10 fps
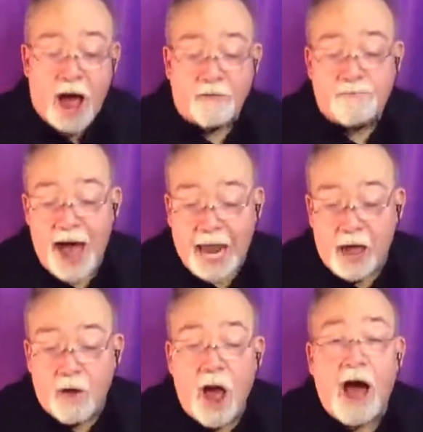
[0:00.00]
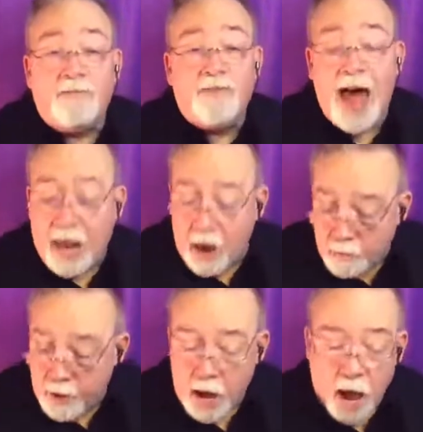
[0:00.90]
I will follow
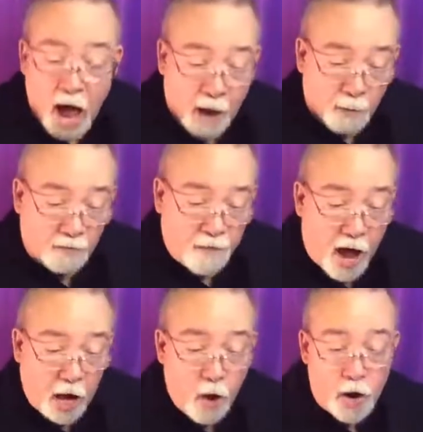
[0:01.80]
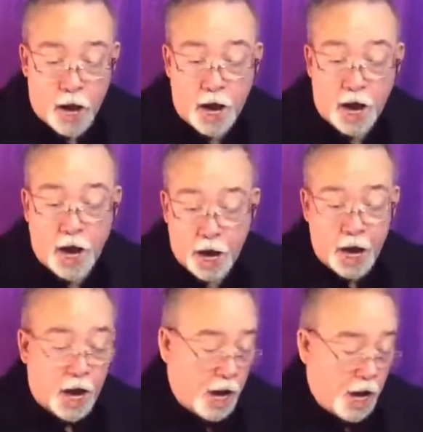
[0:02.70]

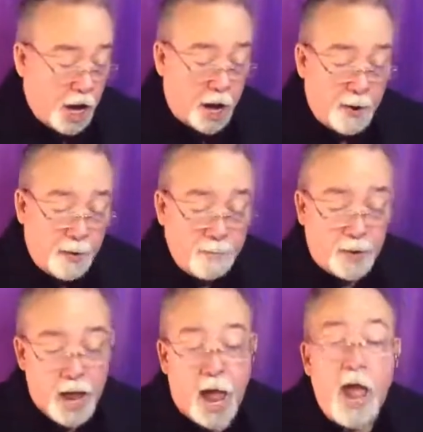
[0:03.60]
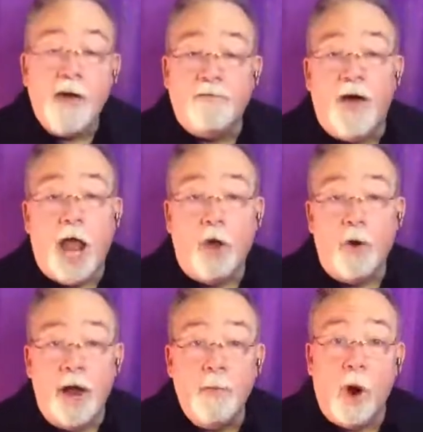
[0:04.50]
him
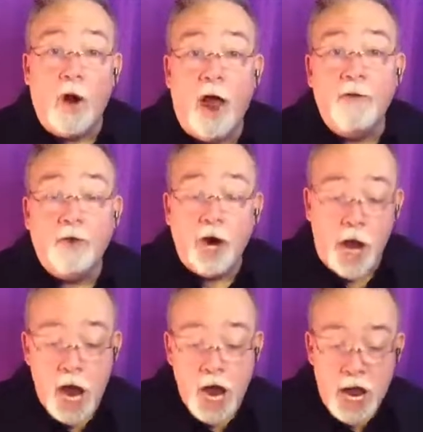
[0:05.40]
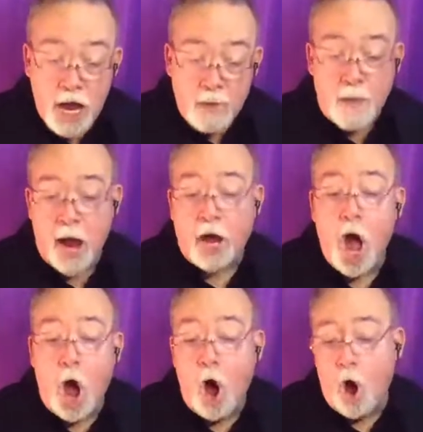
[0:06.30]
wherever he may
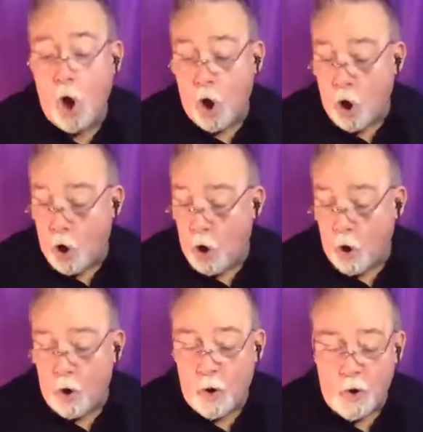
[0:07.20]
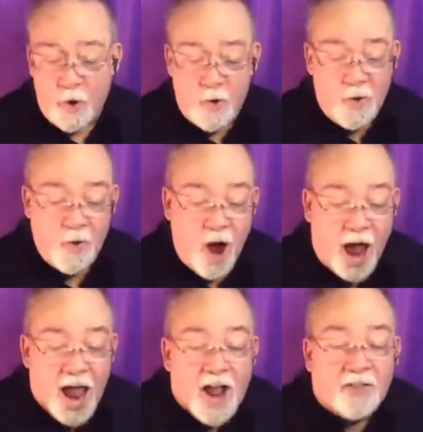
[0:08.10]
go.
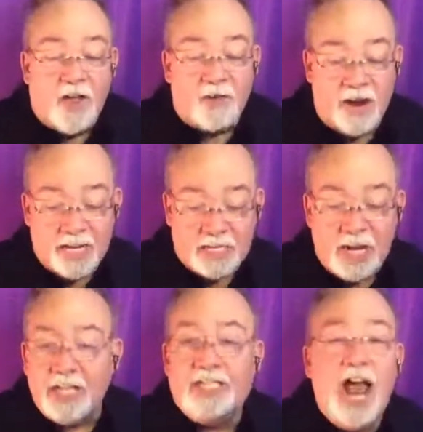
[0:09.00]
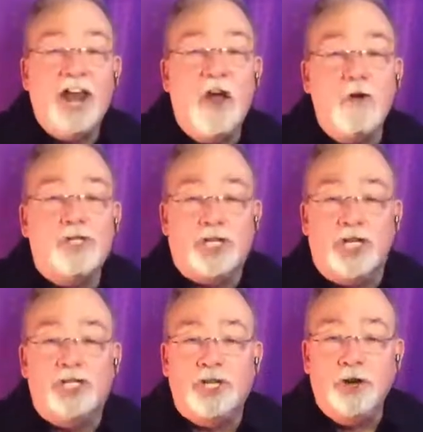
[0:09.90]
There isn't an
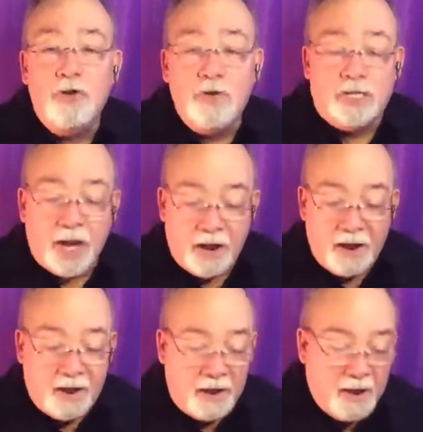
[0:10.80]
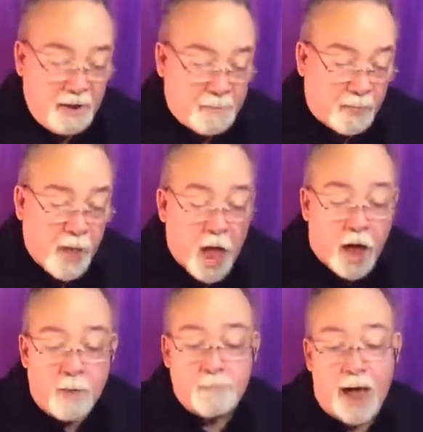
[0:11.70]
ocean too deep,
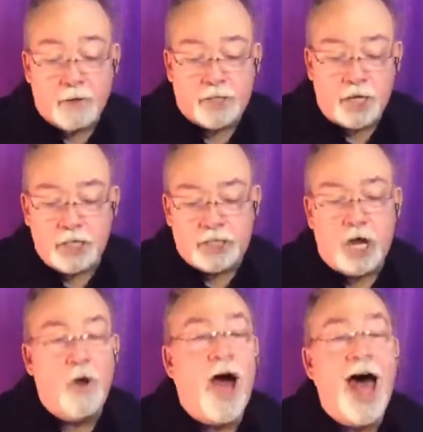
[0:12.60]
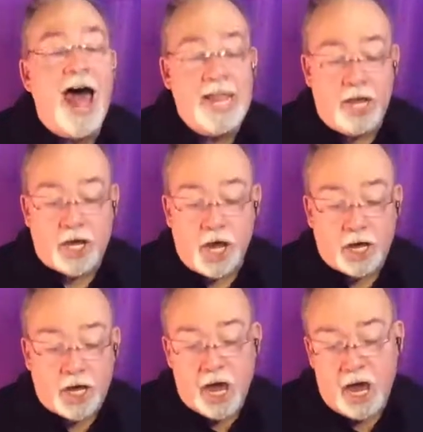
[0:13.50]
a mountain so high it
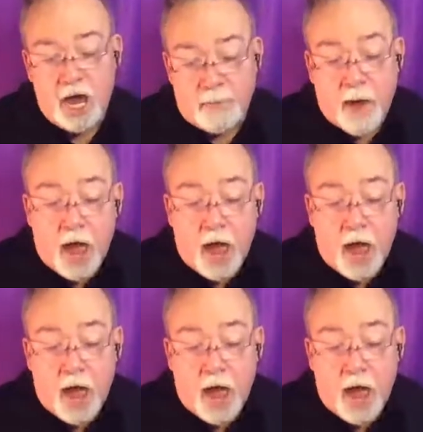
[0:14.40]
can keep